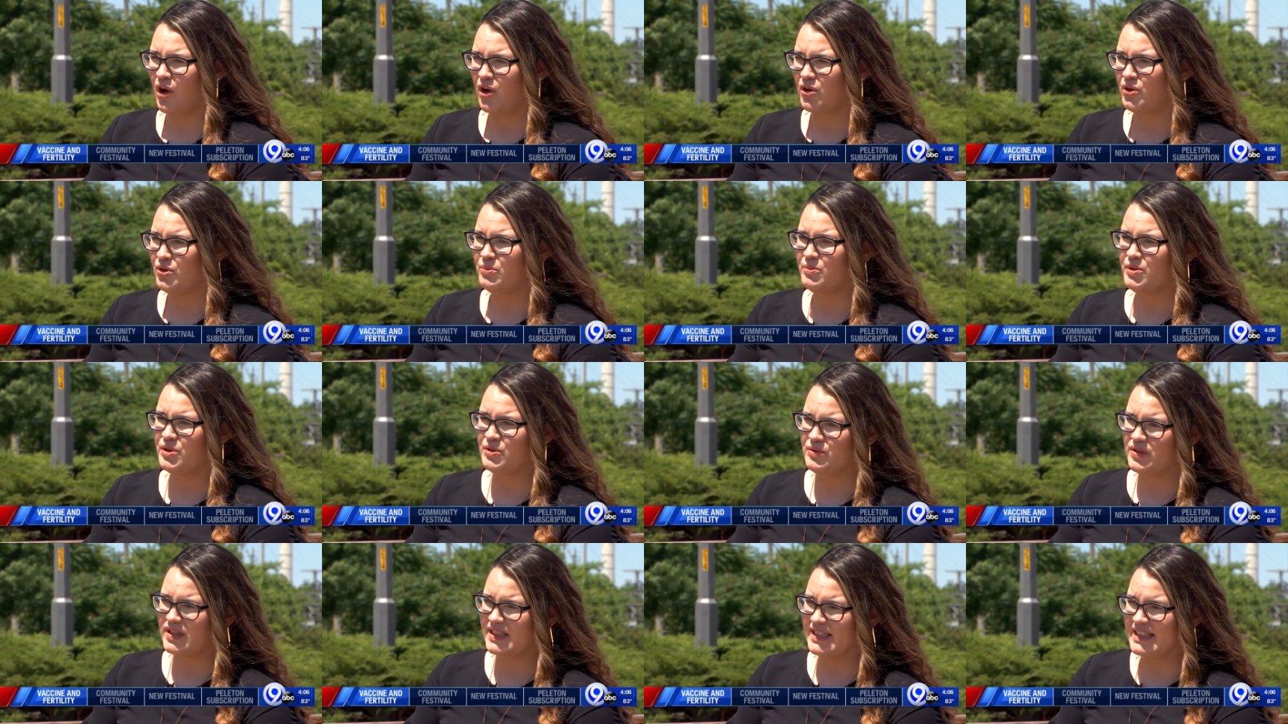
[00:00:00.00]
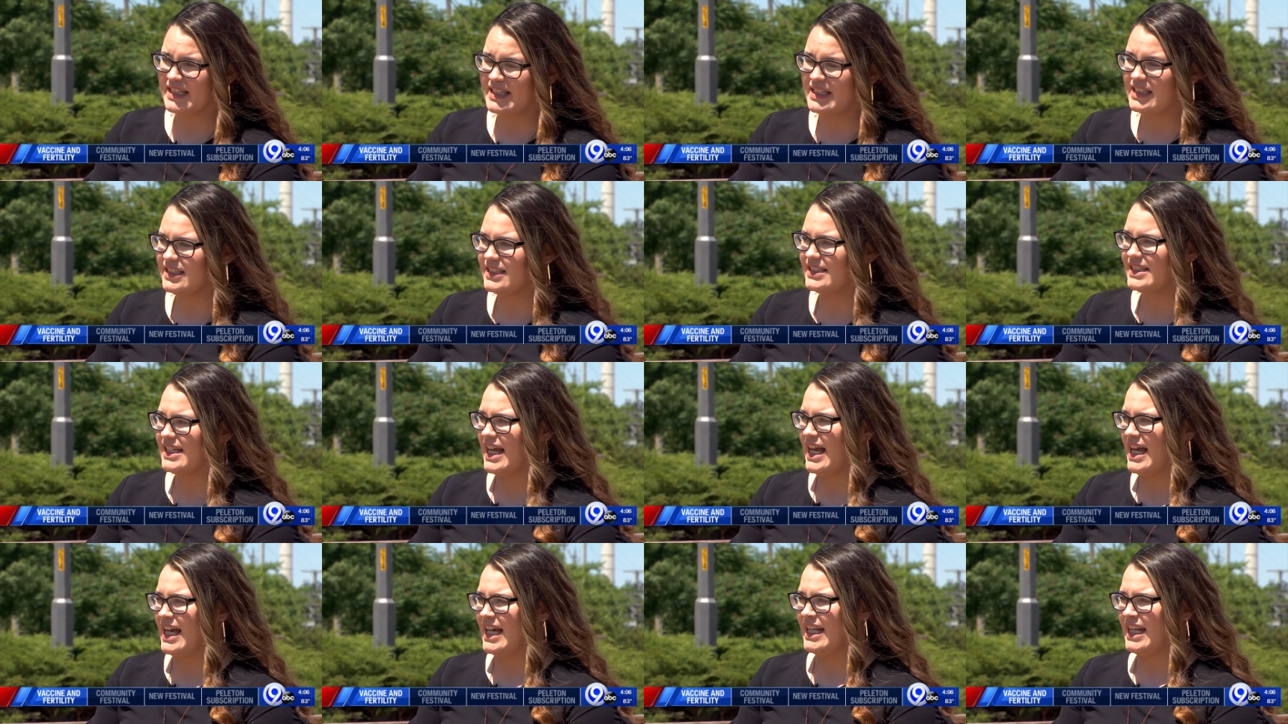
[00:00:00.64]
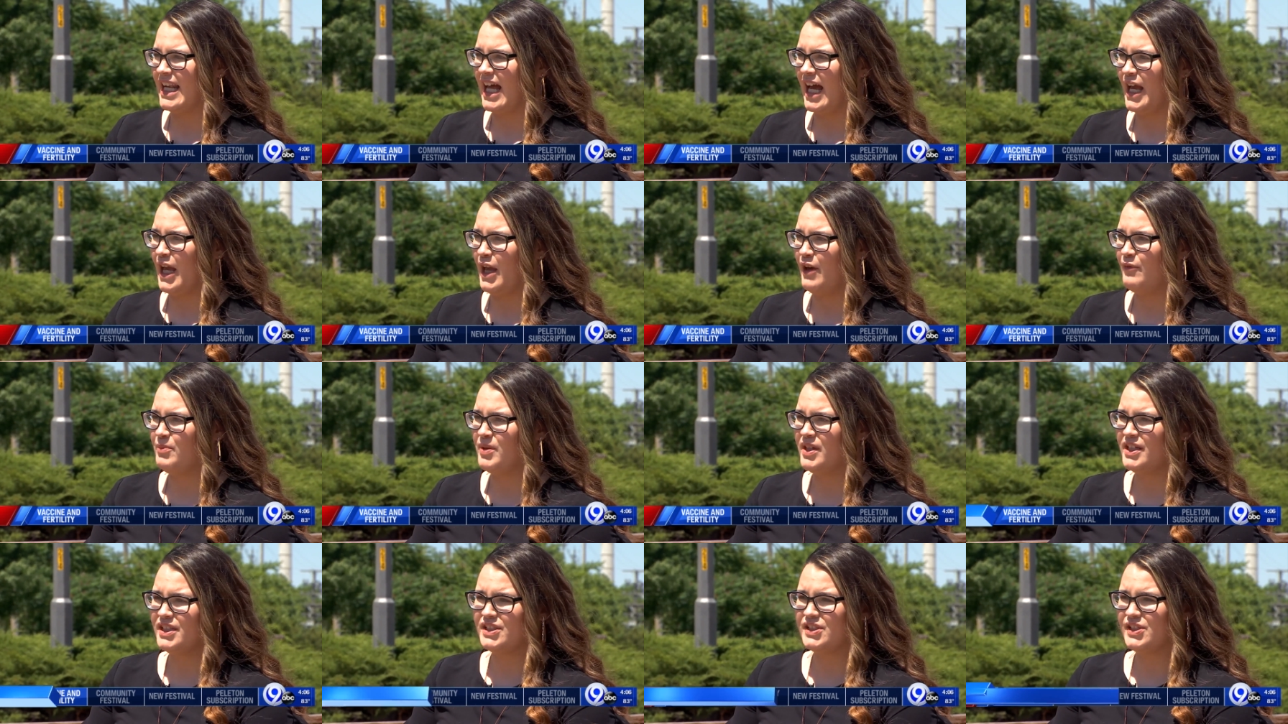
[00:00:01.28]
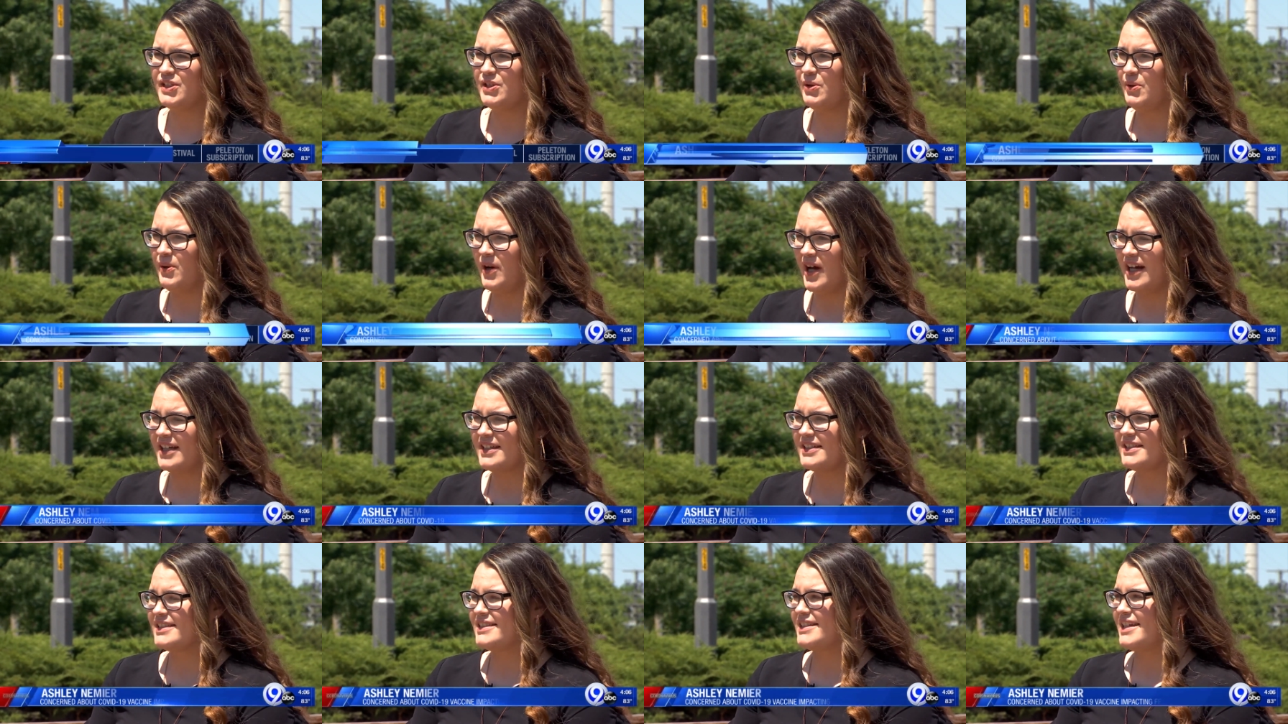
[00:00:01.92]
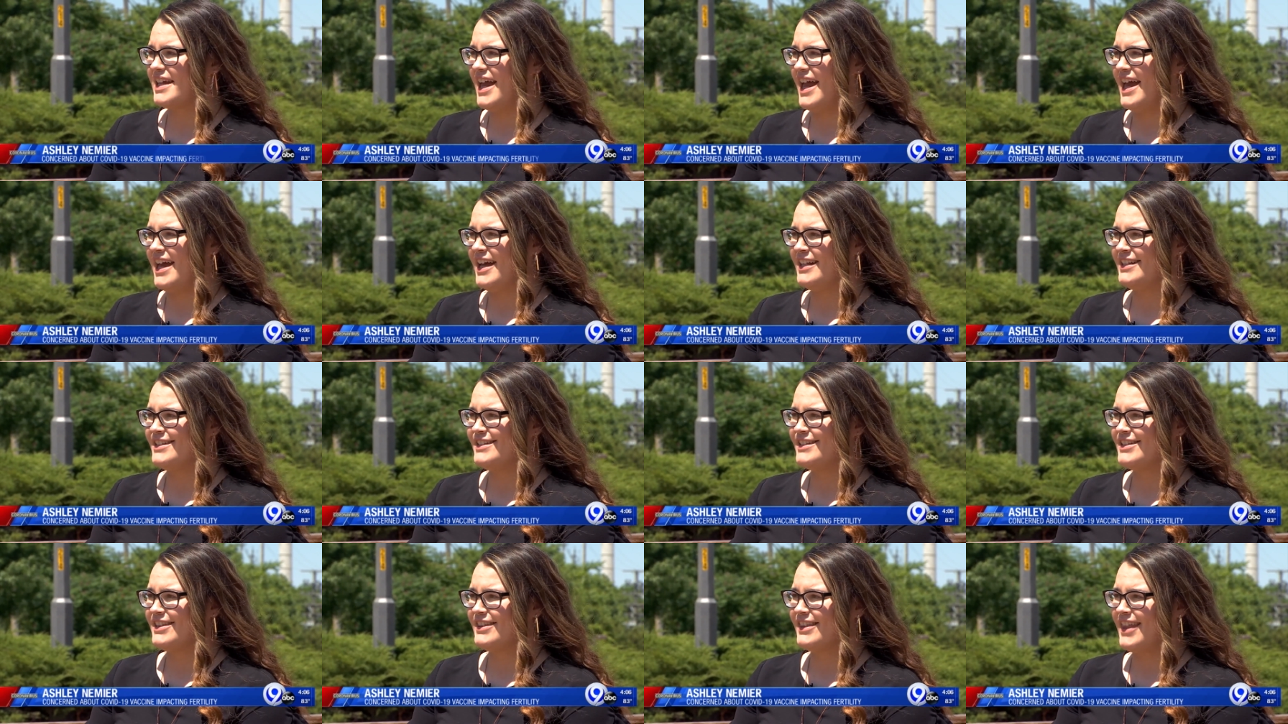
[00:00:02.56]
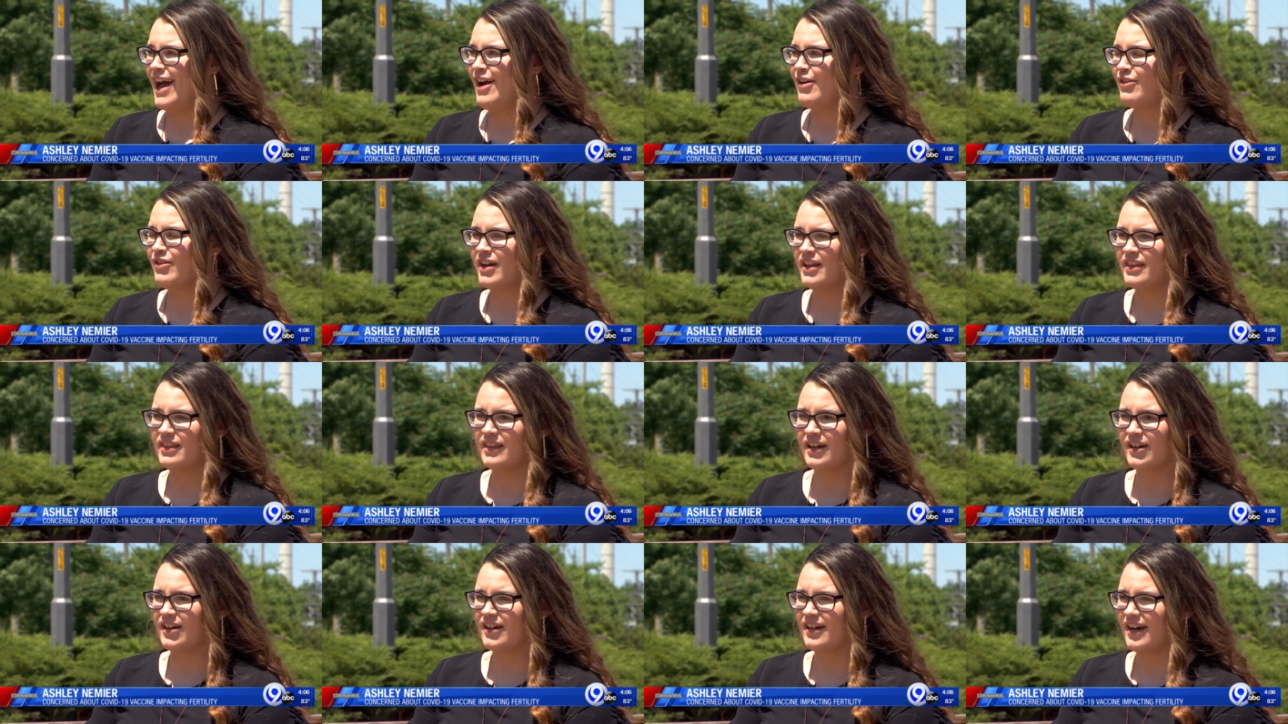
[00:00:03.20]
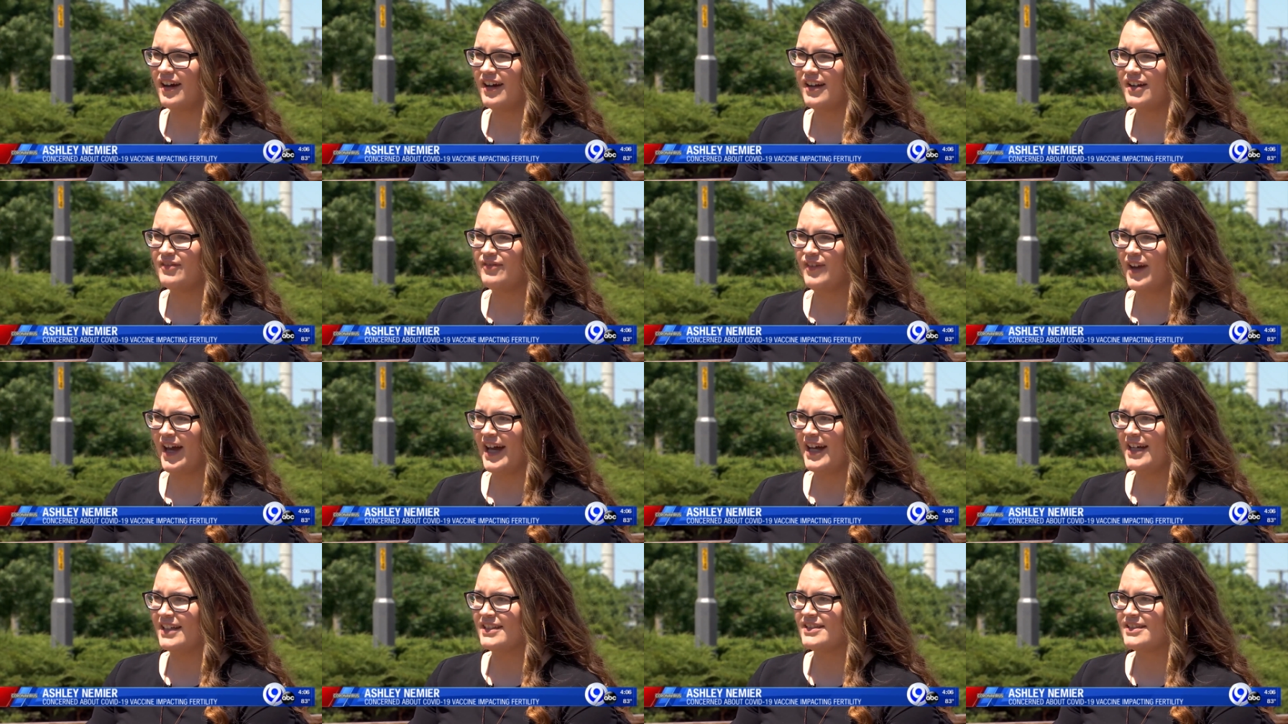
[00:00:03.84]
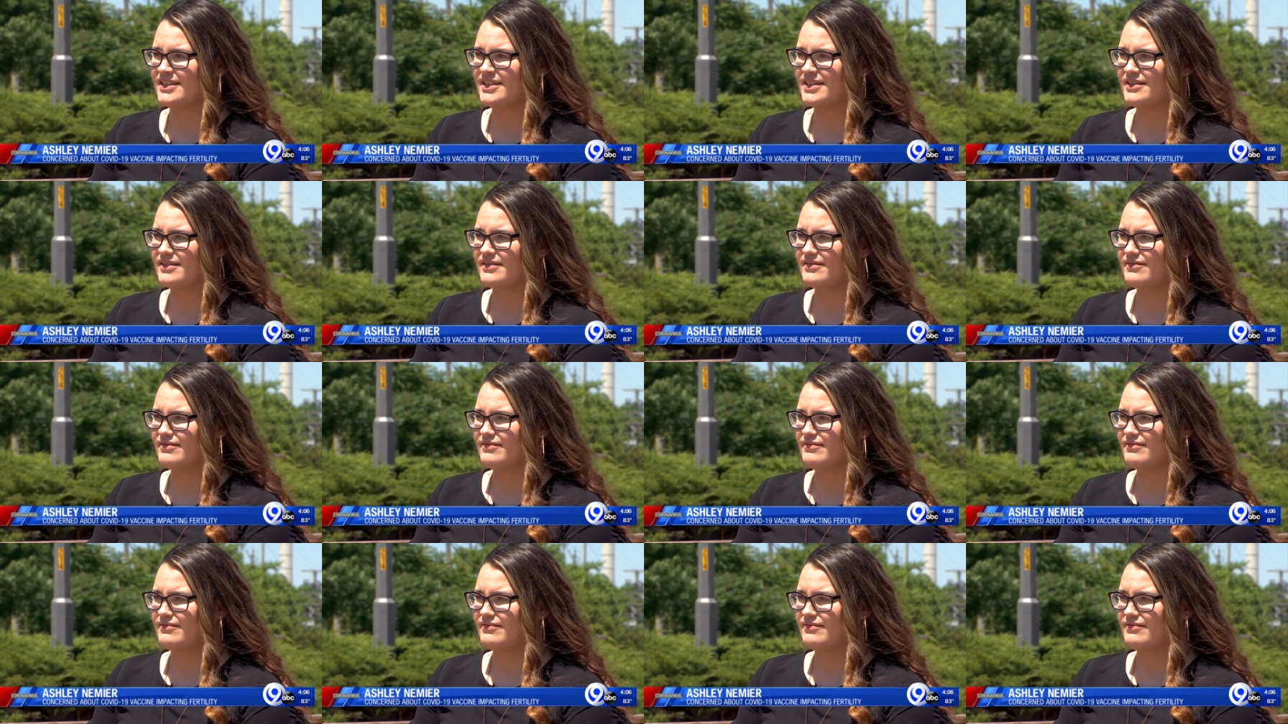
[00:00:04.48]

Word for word: autoimmune disease and I have PCOS, and that right there kind of adds